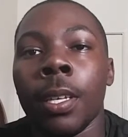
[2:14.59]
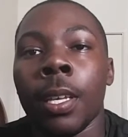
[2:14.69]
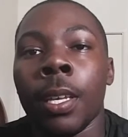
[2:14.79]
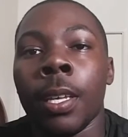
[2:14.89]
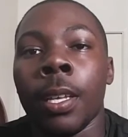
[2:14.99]

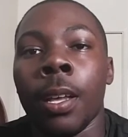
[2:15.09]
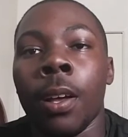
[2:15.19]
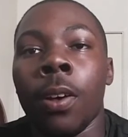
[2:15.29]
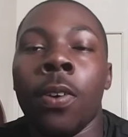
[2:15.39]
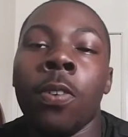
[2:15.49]
And
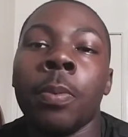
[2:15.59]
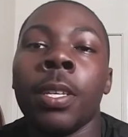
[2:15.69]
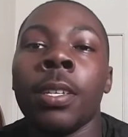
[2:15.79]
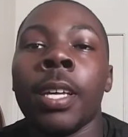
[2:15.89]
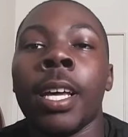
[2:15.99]

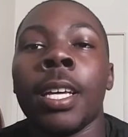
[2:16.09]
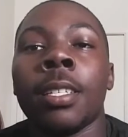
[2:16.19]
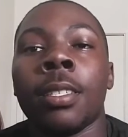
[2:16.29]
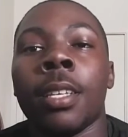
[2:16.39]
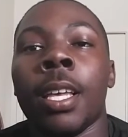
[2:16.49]
hoping you
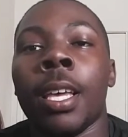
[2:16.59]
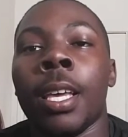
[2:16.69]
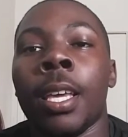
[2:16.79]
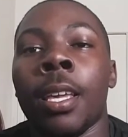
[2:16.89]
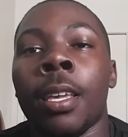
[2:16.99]
guys
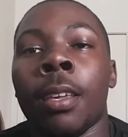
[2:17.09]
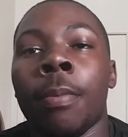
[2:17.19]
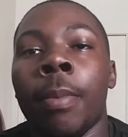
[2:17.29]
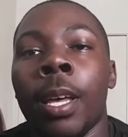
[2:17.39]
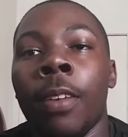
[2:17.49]
like
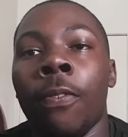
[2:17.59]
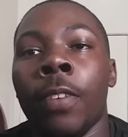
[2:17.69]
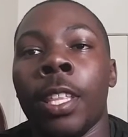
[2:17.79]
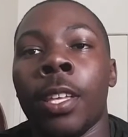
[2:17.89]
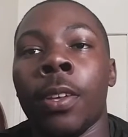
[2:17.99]
my
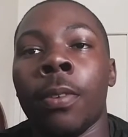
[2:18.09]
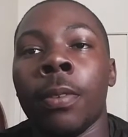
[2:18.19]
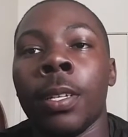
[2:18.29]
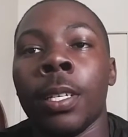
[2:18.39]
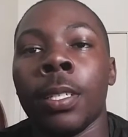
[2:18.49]
video